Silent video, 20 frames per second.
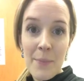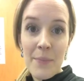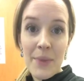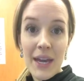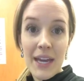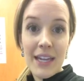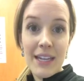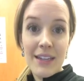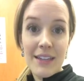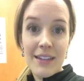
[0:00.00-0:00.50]

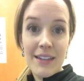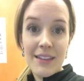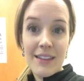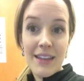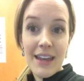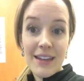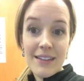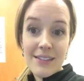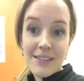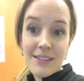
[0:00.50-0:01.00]
But
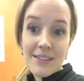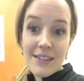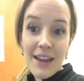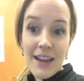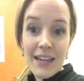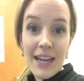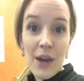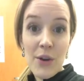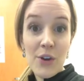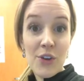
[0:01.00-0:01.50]
that's
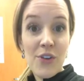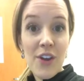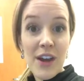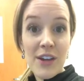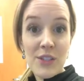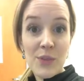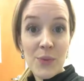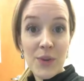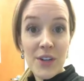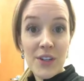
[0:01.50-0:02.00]
kind of how a
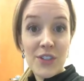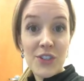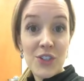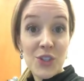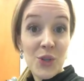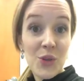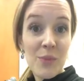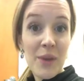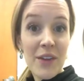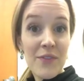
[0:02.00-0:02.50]
CROS works.
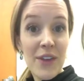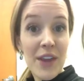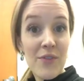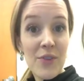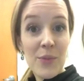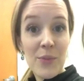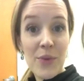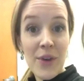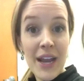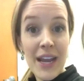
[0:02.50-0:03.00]
Two of my
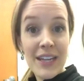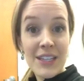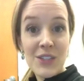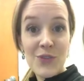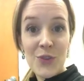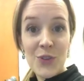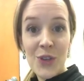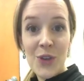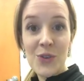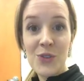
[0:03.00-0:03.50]
favorite brands
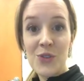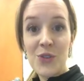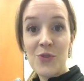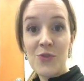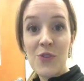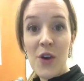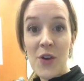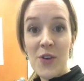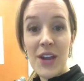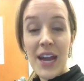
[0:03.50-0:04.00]
for those are
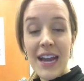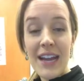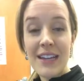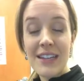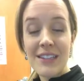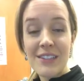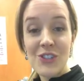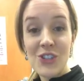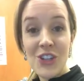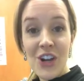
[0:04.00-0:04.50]
Phonak
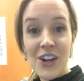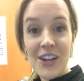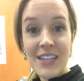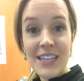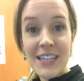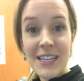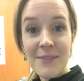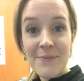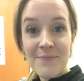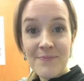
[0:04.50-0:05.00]
and
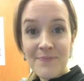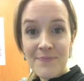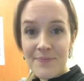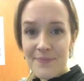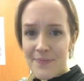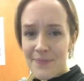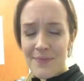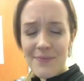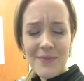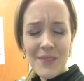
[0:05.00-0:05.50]
Starkey.
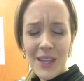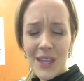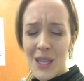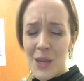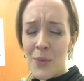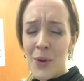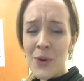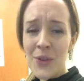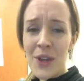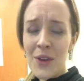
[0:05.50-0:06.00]

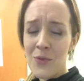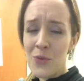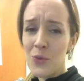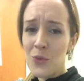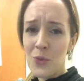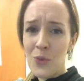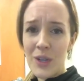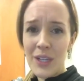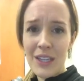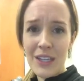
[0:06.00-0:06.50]
They both have
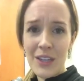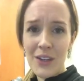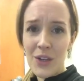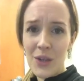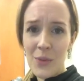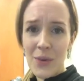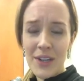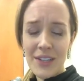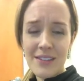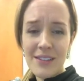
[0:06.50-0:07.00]
really
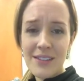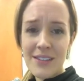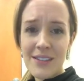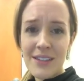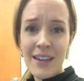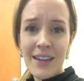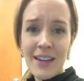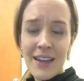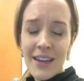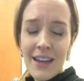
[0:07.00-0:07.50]
good ones.